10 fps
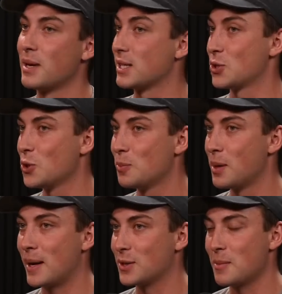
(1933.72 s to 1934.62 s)
make
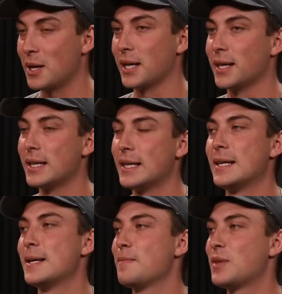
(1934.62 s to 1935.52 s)
stupid amounts of money.
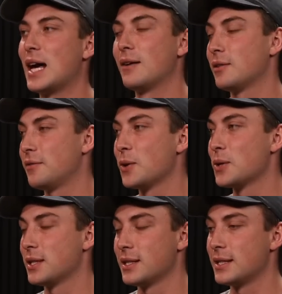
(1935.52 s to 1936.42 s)
That level of
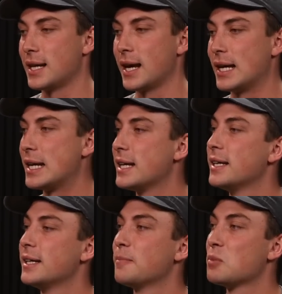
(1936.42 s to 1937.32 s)
focus is insane.
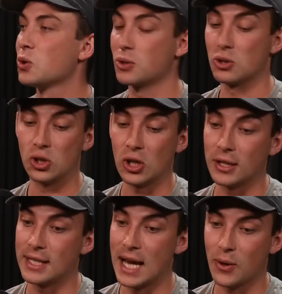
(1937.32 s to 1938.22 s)
He also
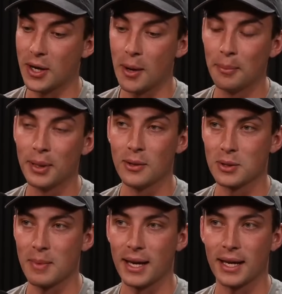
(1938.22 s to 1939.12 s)
shut down a company that
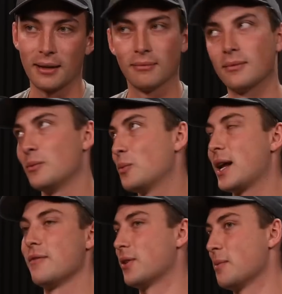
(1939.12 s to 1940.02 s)
was making
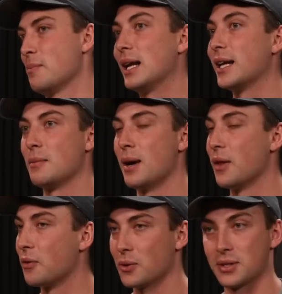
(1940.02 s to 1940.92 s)
whatever, $1 million a
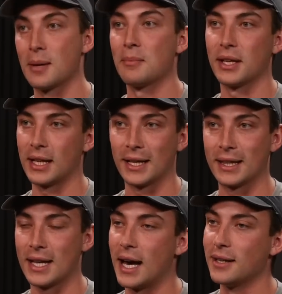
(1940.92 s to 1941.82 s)
month or something like
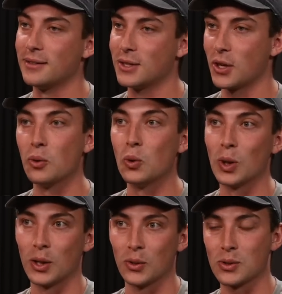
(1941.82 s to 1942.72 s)
that to go
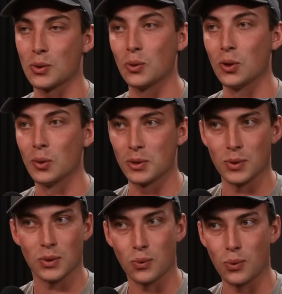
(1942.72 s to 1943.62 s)
all in on Skool, which
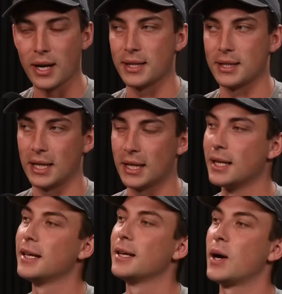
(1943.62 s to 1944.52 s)
was crazy.
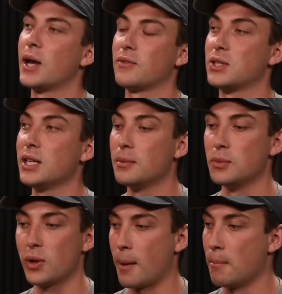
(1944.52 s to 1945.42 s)
Mm-hmm. And I've seen him
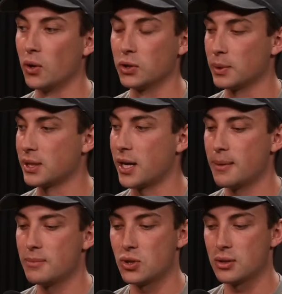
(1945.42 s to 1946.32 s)
do that multiple
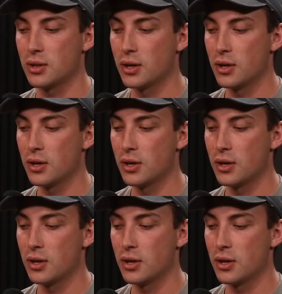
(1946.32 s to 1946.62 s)
times, just